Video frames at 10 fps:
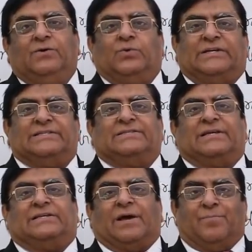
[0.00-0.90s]
what is
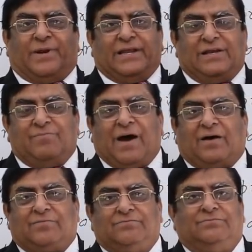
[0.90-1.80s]
a temporary
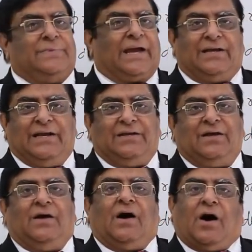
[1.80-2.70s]
magnet,